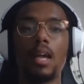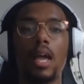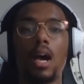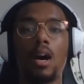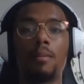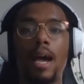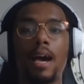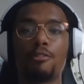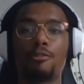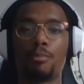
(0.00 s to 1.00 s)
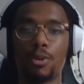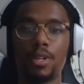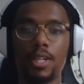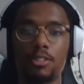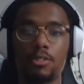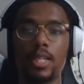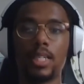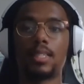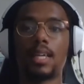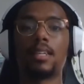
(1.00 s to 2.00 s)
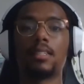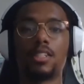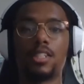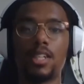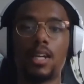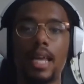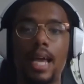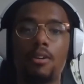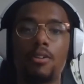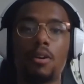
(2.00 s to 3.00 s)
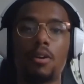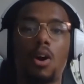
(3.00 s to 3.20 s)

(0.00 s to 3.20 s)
out of prudence, we decided to shut down